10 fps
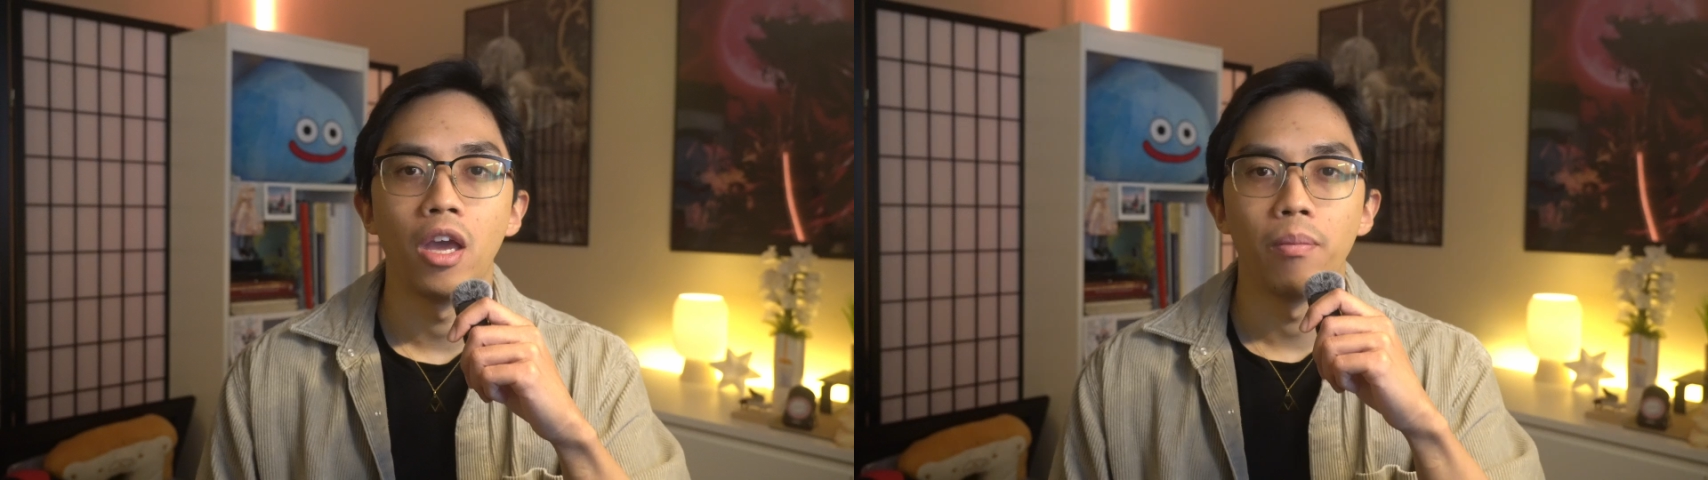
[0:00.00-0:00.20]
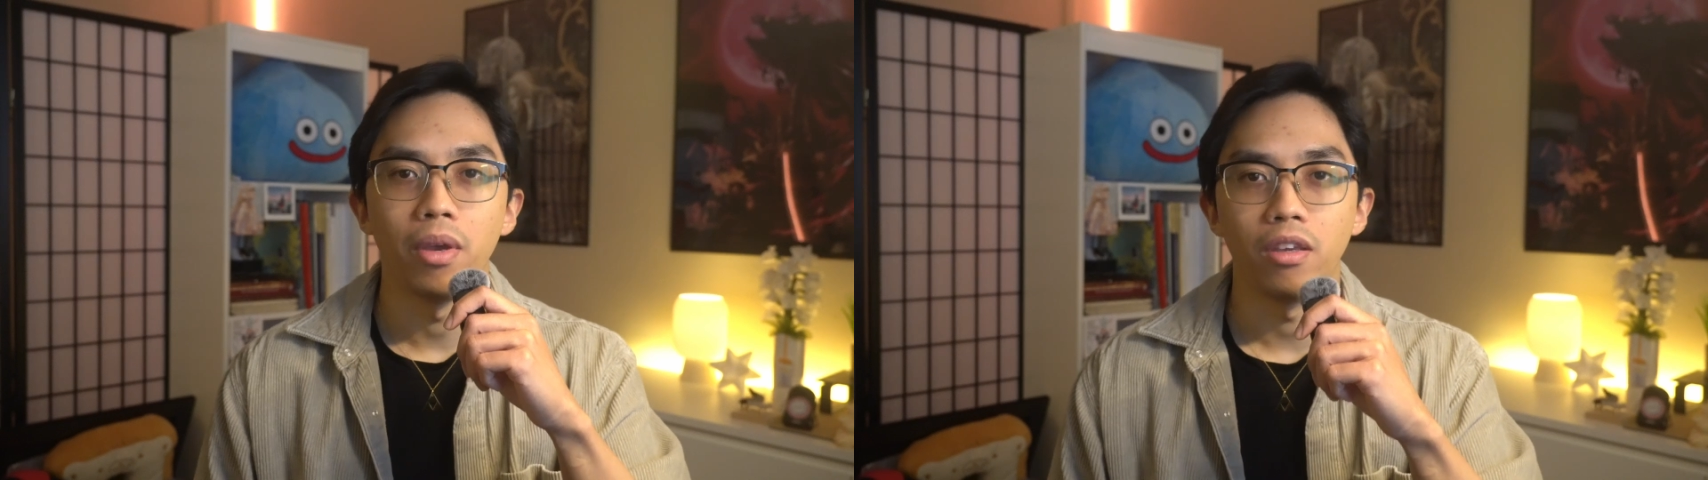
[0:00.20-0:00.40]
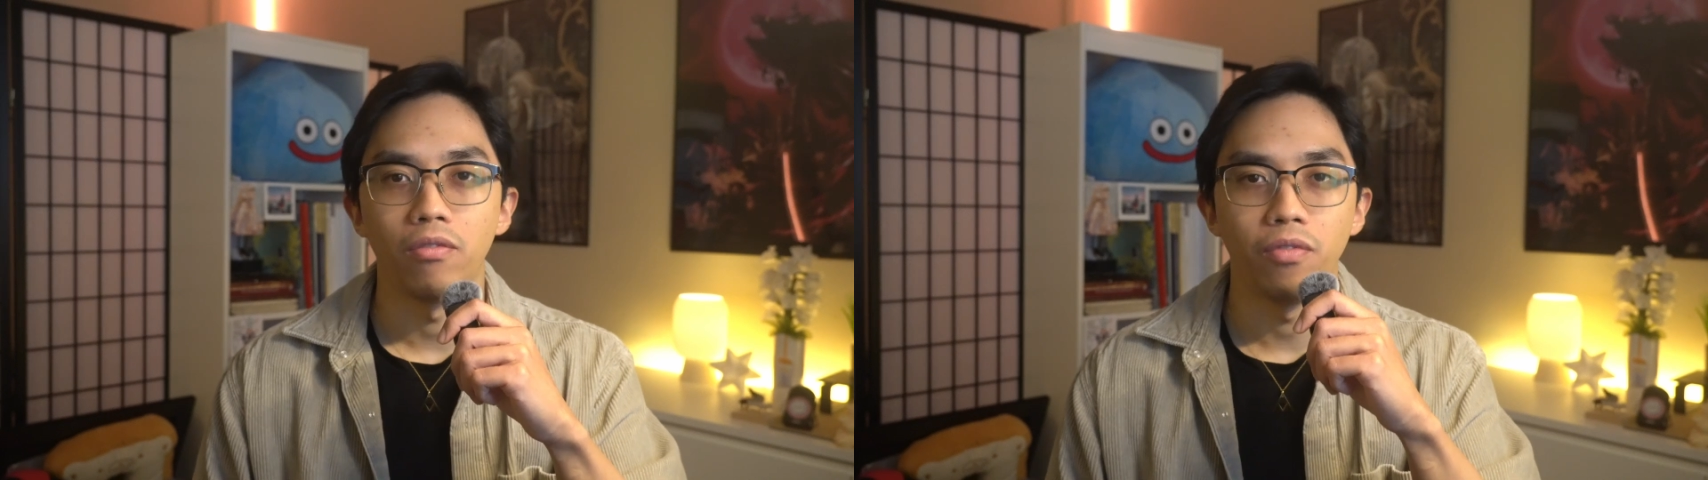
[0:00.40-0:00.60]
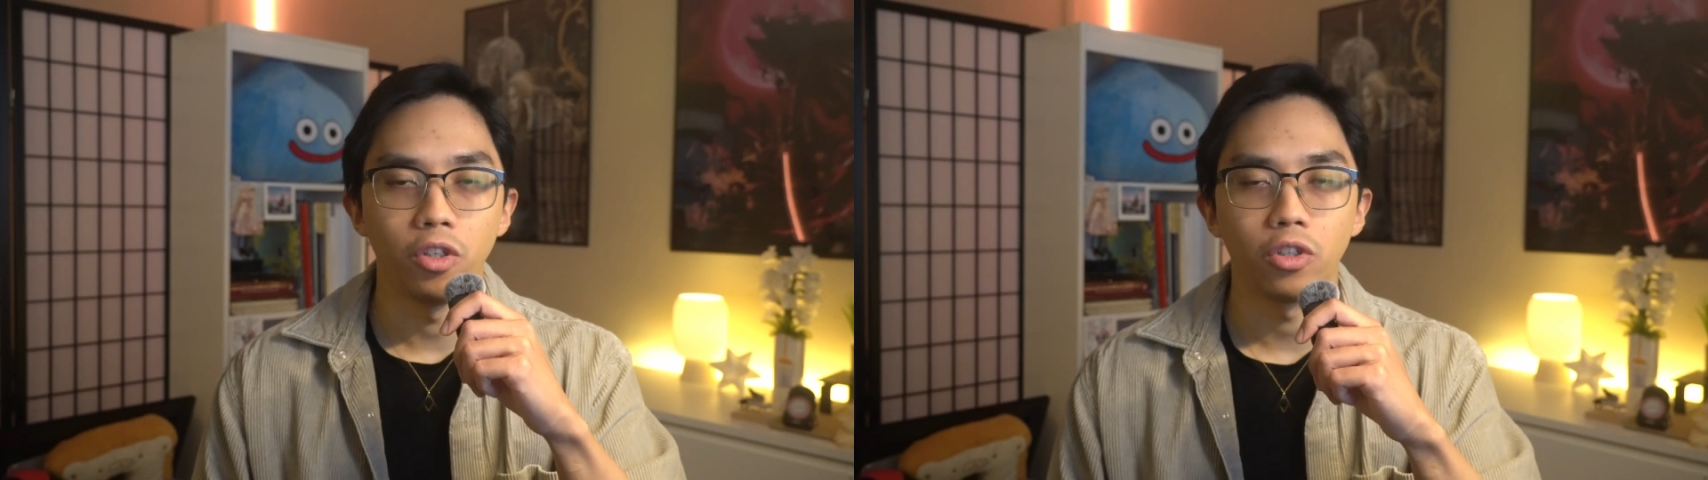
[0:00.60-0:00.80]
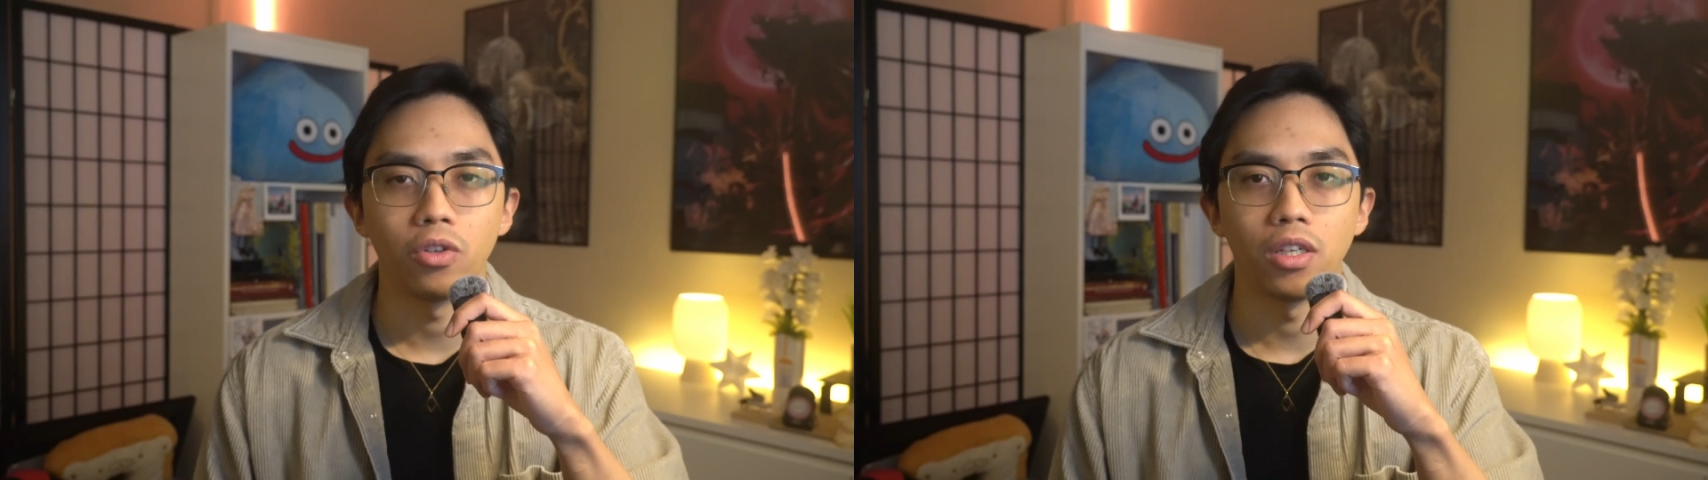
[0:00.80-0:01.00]
making
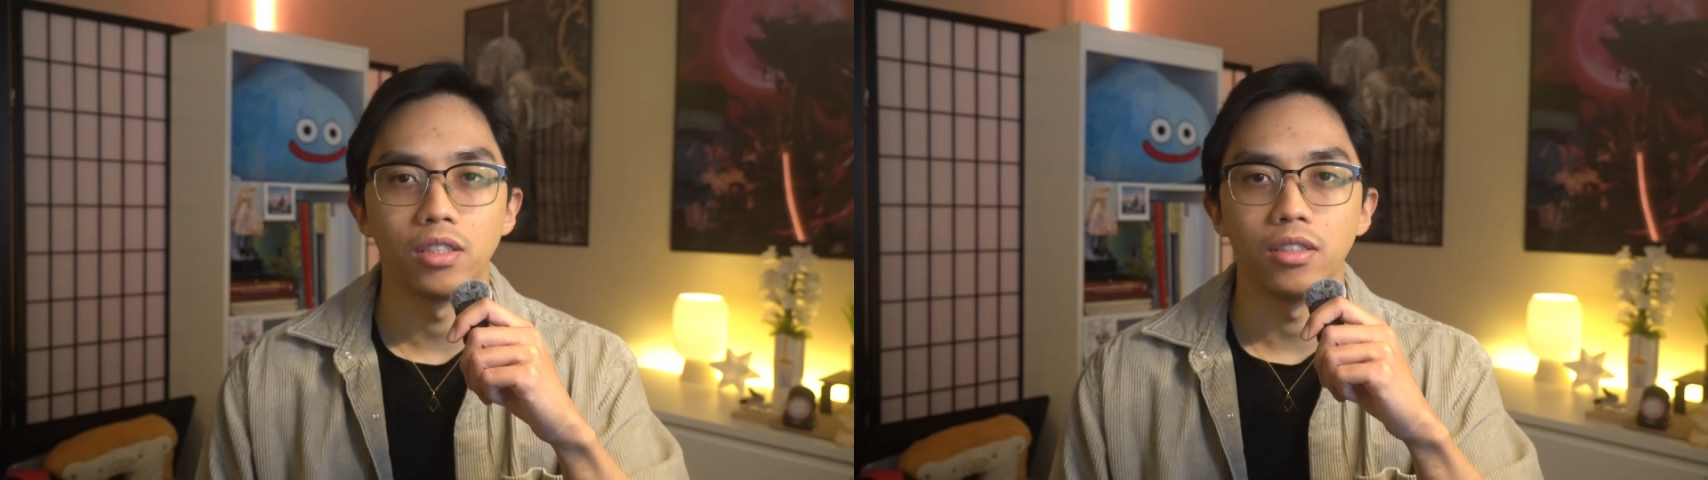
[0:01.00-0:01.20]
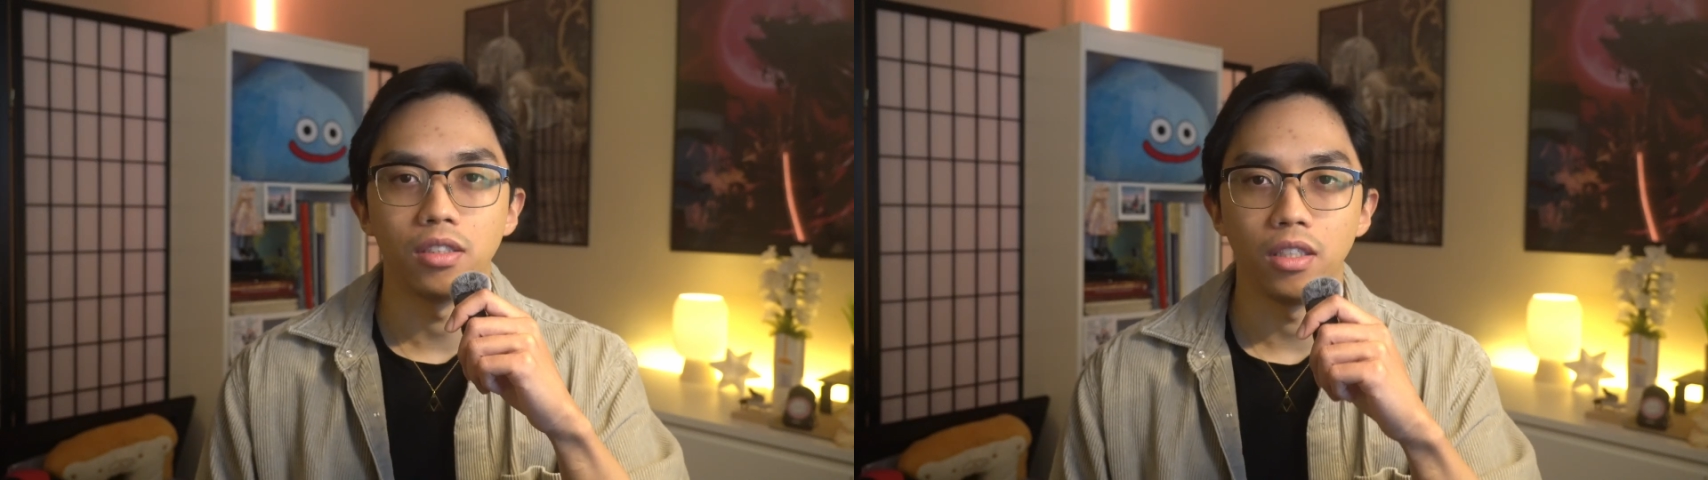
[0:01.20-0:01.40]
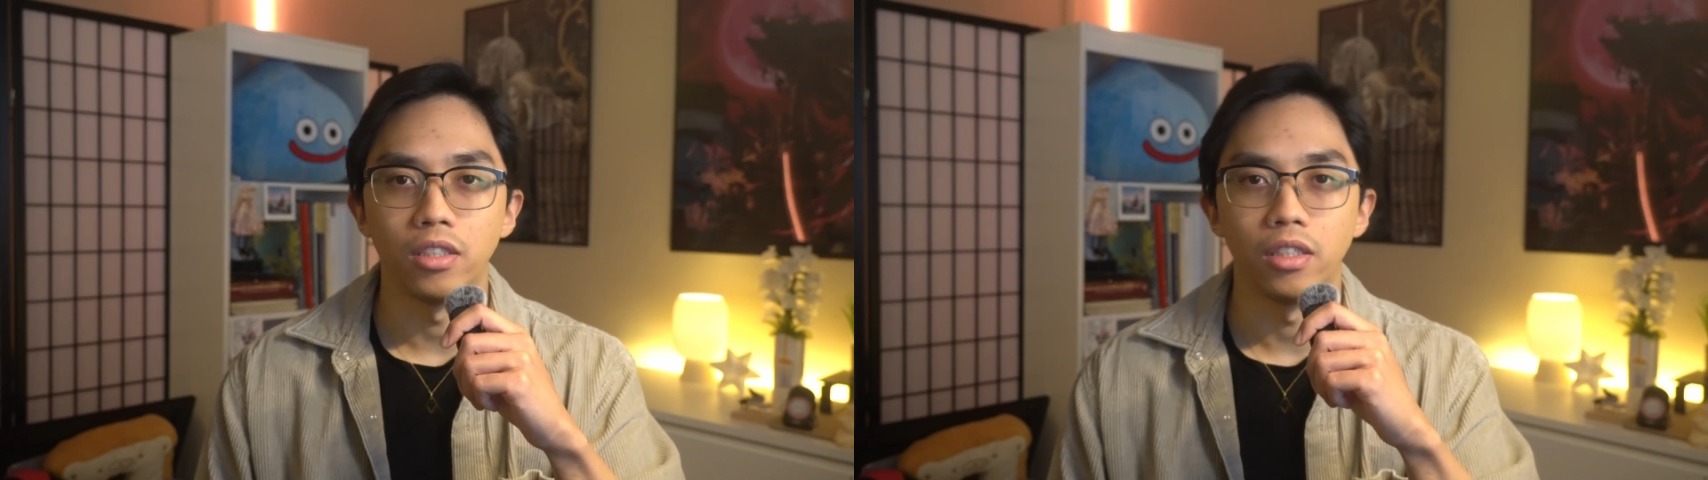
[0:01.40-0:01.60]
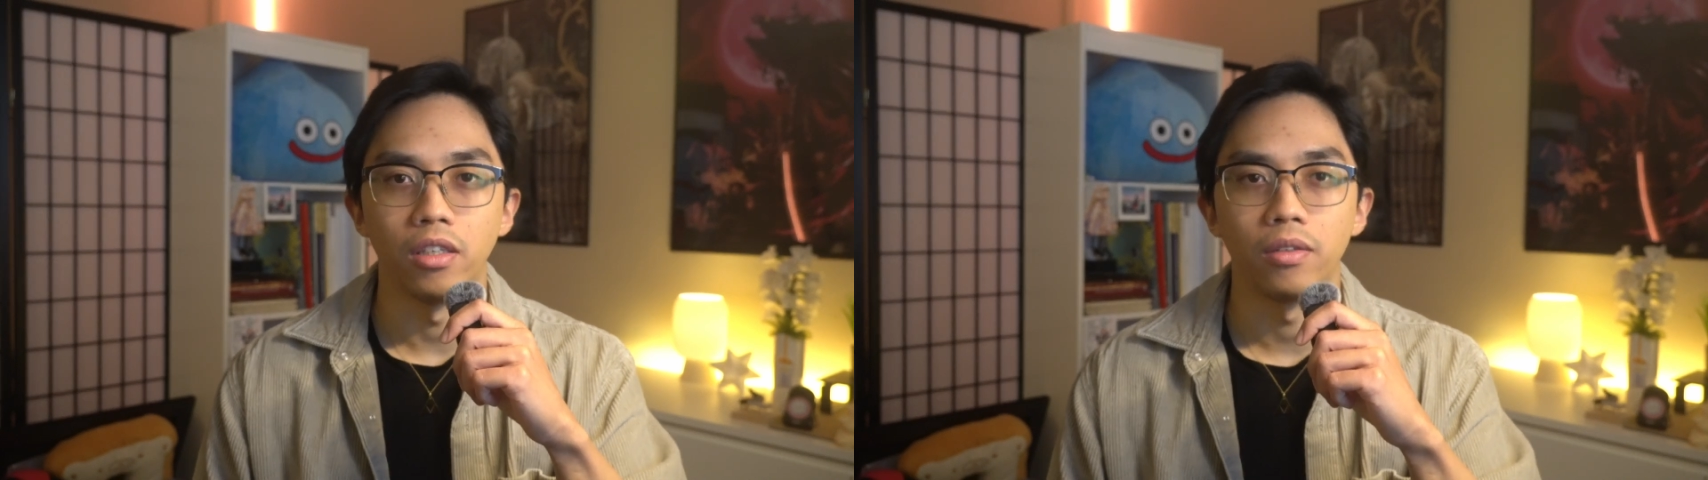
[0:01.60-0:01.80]
finger crossings easy.